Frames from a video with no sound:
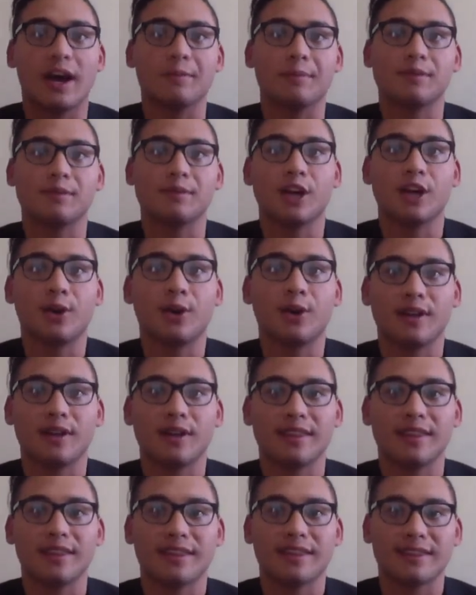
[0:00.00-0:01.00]

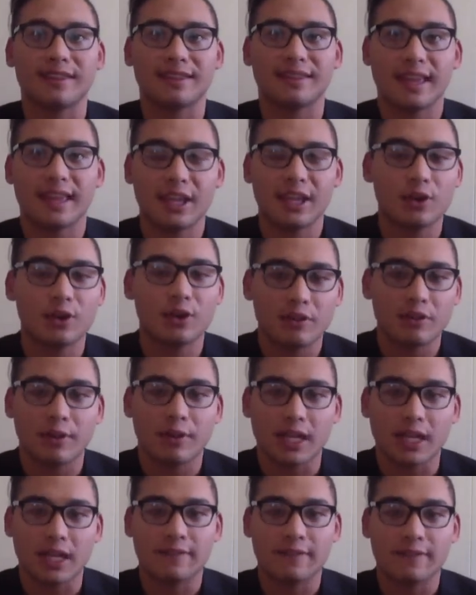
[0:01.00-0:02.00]
So thank you
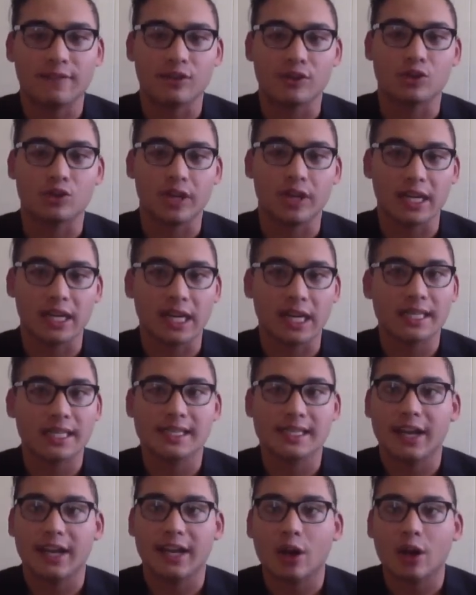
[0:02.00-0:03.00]
everybody for joining
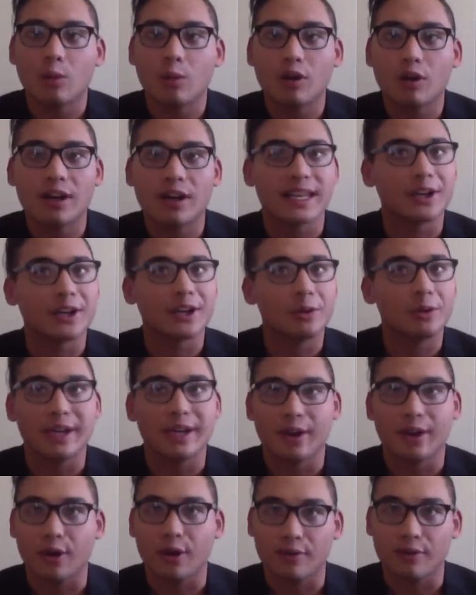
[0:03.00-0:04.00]
us. I know we're a little
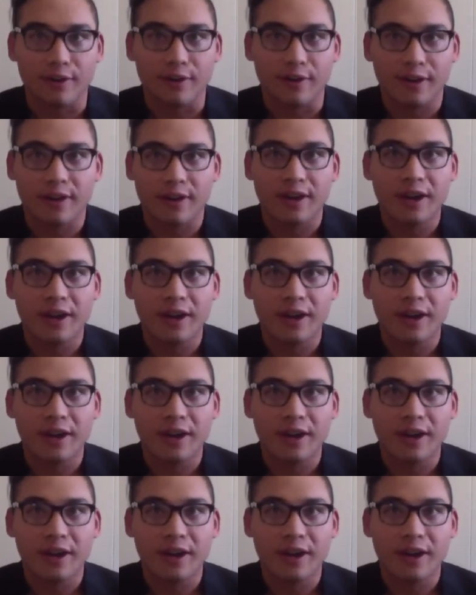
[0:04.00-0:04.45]
bit over,